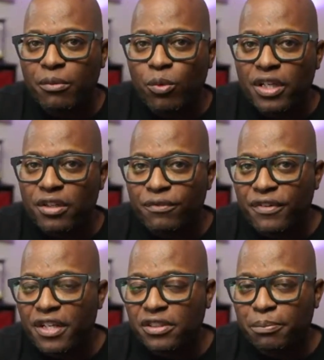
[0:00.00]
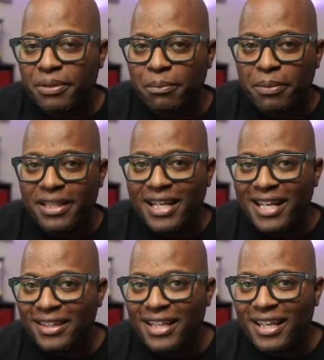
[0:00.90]
one of the fears
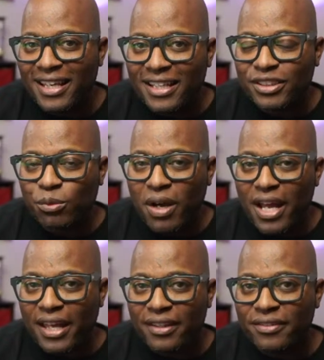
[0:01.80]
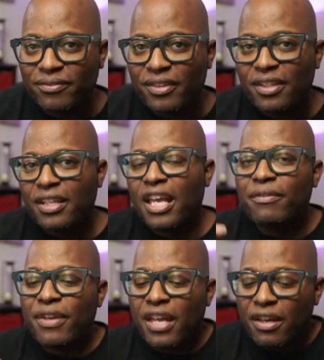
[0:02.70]
beneath is what?
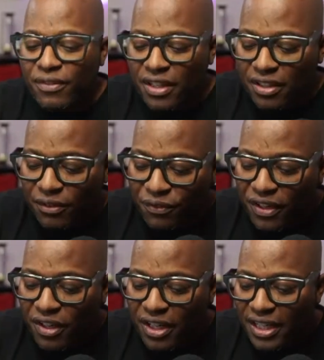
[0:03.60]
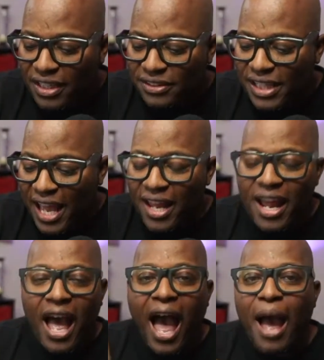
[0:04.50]
If the fear is that
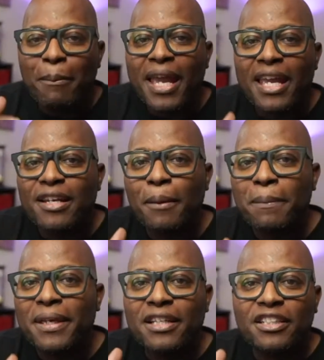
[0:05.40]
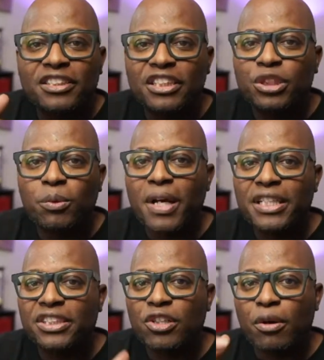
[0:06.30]
I may end up being in a
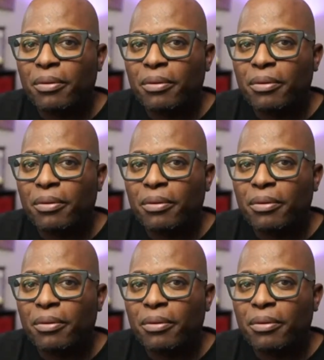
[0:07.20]
situation or a